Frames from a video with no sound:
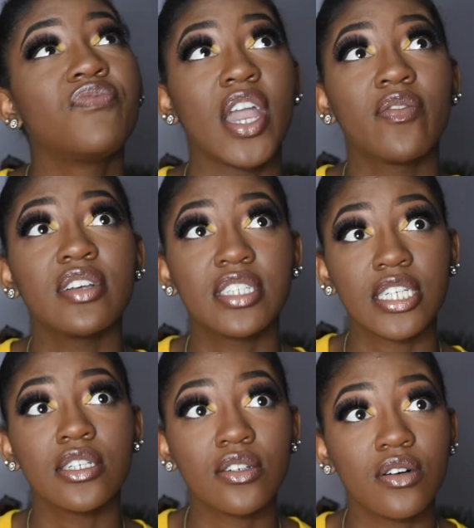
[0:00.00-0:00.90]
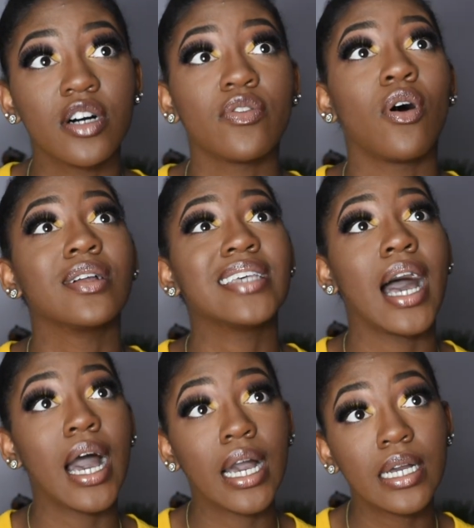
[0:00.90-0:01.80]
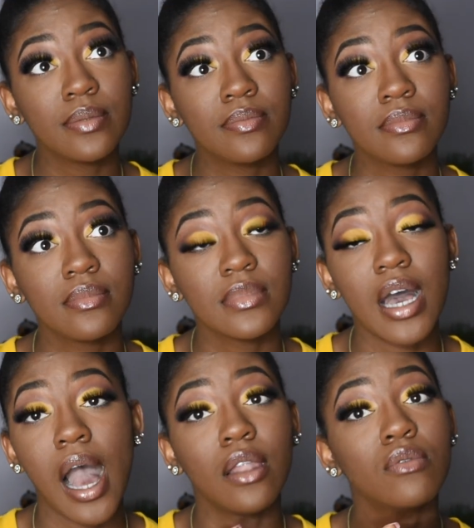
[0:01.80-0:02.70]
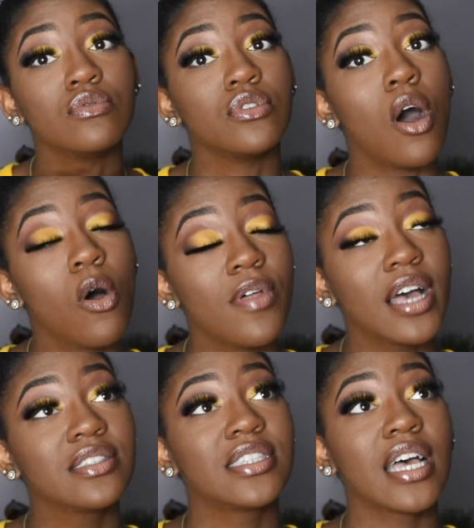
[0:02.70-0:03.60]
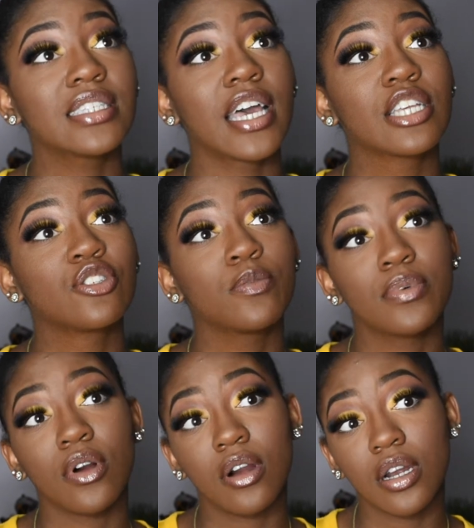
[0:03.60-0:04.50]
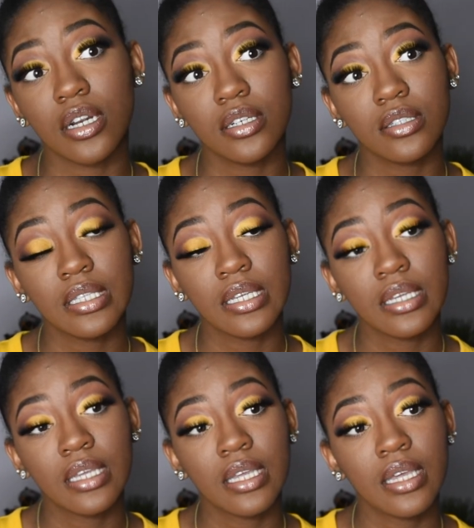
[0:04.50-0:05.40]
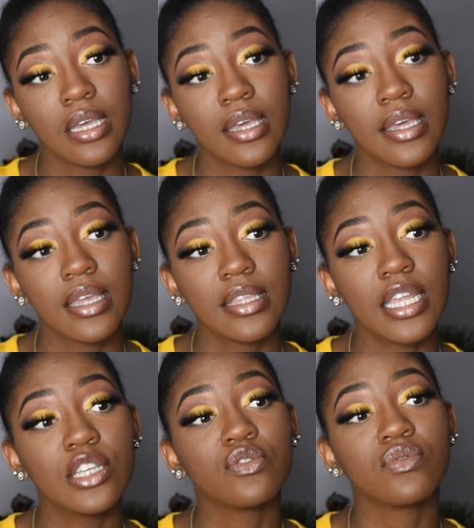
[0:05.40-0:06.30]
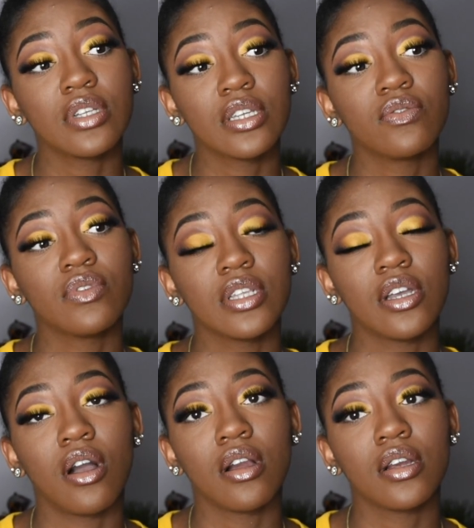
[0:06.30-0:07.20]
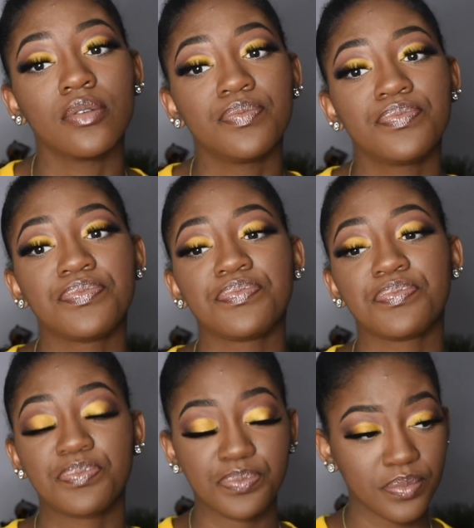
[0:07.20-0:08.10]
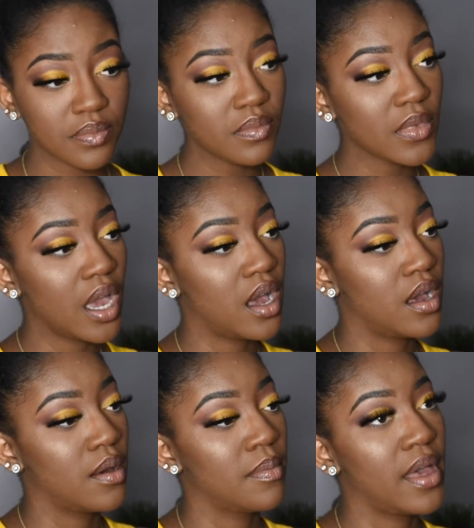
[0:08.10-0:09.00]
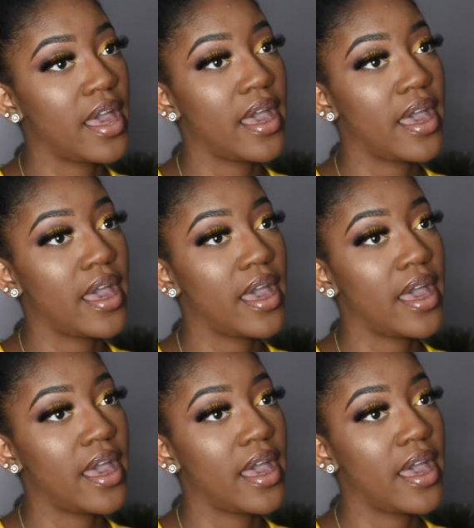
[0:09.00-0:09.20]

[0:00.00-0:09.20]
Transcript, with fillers: favorite cereal of all time, I don't know, that's that's like super hard. That is really really hard. Um